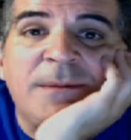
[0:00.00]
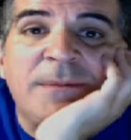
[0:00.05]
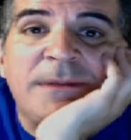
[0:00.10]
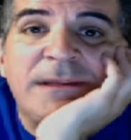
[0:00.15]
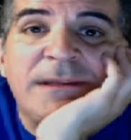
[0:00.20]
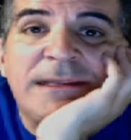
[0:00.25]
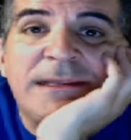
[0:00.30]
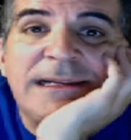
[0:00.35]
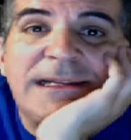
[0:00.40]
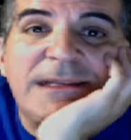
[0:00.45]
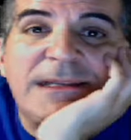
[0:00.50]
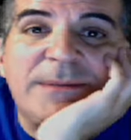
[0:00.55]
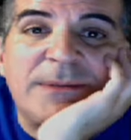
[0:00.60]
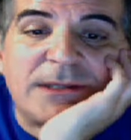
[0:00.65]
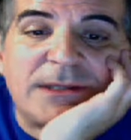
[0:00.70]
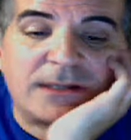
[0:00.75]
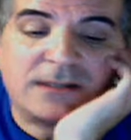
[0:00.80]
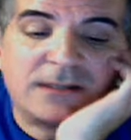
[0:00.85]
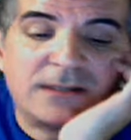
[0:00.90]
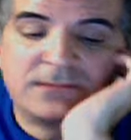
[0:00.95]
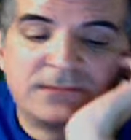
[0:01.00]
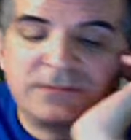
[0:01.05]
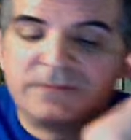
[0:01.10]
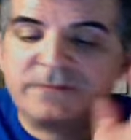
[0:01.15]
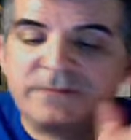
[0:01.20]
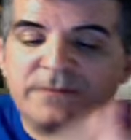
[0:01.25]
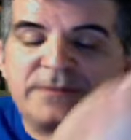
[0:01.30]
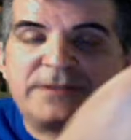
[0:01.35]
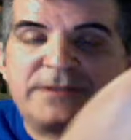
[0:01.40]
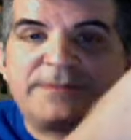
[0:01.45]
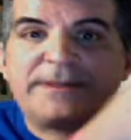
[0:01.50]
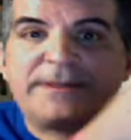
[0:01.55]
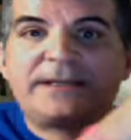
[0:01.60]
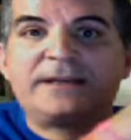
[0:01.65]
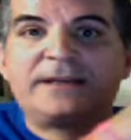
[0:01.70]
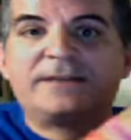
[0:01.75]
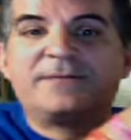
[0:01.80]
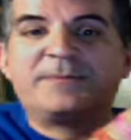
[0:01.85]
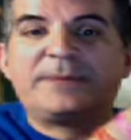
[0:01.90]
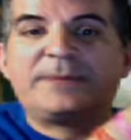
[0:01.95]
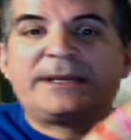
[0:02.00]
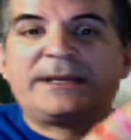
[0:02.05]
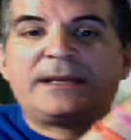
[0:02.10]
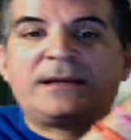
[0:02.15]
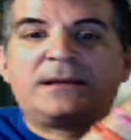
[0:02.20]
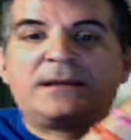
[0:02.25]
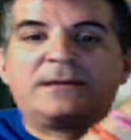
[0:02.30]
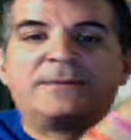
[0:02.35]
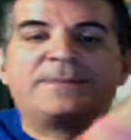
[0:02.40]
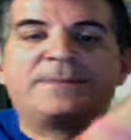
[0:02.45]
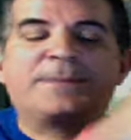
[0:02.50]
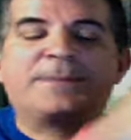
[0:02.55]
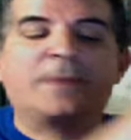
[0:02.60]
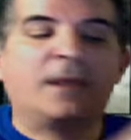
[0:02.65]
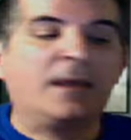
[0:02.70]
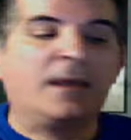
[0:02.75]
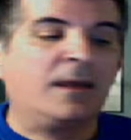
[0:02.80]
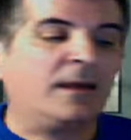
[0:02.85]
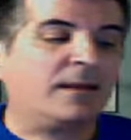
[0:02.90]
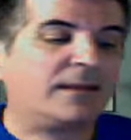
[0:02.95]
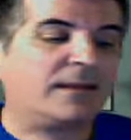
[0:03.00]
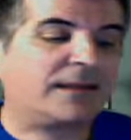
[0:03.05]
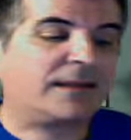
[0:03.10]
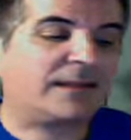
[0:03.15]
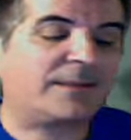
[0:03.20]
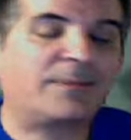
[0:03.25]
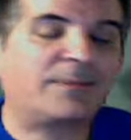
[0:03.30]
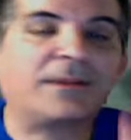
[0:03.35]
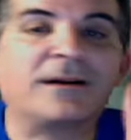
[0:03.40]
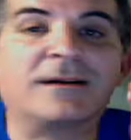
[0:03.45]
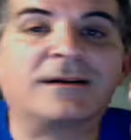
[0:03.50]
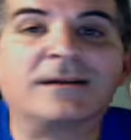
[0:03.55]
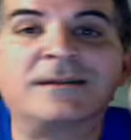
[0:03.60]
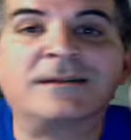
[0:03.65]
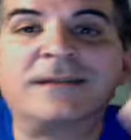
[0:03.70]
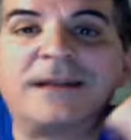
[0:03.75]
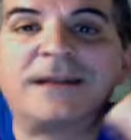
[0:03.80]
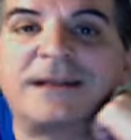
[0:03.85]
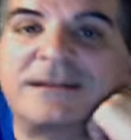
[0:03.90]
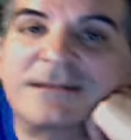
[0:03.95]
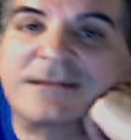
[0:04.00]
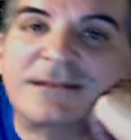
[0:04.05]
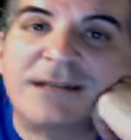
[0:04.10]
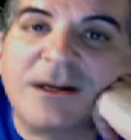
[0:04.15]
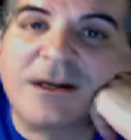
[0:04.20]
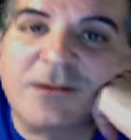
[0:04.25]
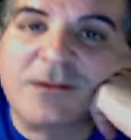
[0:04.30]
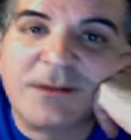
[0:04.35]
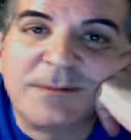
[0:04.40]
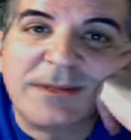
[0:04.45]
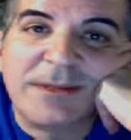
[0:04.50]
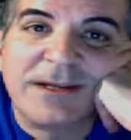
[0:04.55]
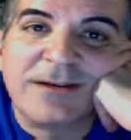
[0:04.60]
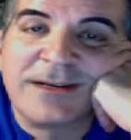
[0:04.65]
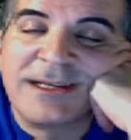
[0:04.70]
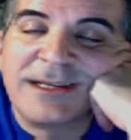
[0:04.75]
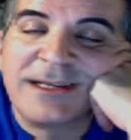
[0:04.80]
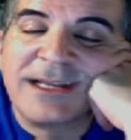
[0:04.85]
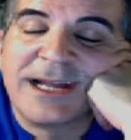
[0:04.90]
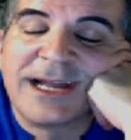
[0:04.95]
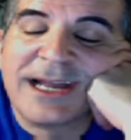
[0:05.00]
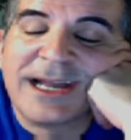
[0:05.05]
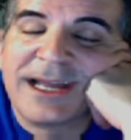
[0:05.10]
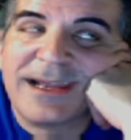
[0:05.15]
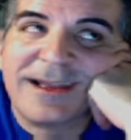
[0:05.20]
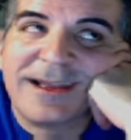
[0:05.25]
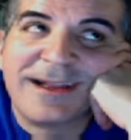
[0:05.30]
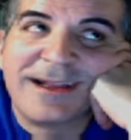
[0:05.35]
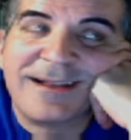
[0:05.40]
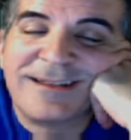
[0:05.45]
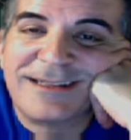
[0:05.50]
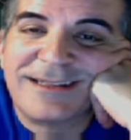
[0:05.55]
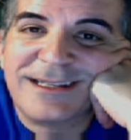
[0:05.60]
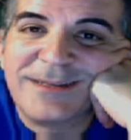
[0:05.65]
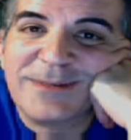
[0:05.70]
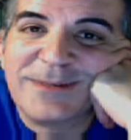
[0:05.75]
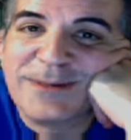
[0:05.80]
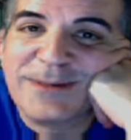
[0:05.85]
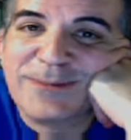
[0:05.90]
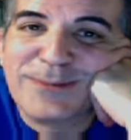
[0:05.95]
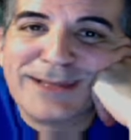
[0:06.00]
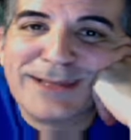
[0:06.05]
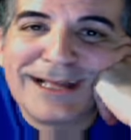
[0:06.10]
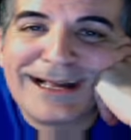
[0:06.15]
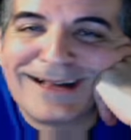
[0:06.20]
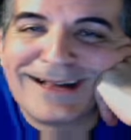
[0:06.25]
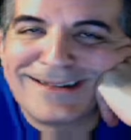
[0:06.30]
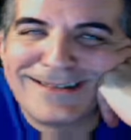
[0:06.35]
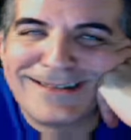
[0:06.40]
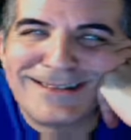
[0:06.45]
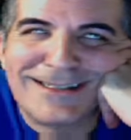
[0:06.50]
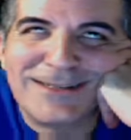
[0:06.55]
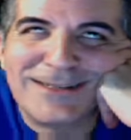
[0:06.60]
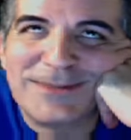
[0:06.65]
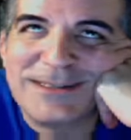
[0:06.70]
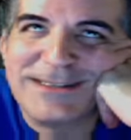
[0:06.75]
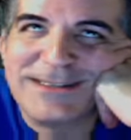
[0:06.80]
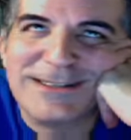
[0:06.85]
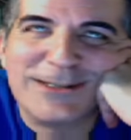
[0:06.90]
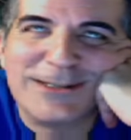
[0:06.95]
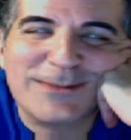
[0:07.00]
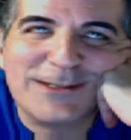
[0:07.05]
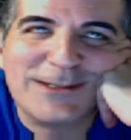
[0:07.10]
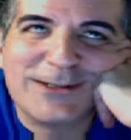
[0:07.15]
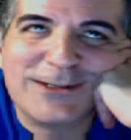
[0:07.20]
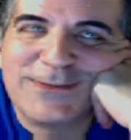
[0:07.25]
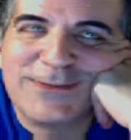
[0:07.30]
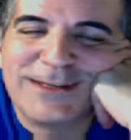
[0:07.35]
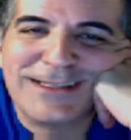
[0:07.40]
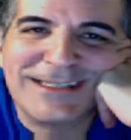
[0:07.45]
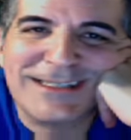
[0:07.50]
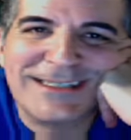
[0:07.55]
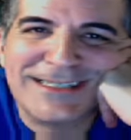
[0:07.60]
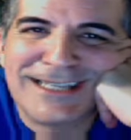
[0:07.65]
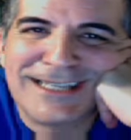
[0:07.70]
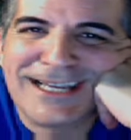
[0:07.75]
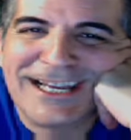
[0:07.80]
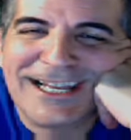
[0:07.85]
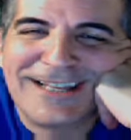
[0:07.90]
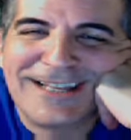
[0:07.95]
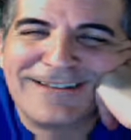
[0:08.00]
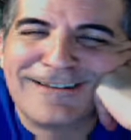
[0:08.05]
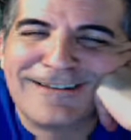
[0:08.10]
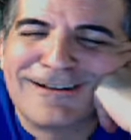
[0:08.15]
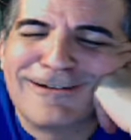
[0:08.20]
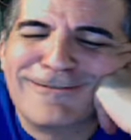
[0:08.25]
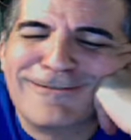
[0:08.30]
Legally Blonde, speaking of pink, Legally Blonde is going and blowing, and it's going to be a blast. It's going to be so much fun. These kids are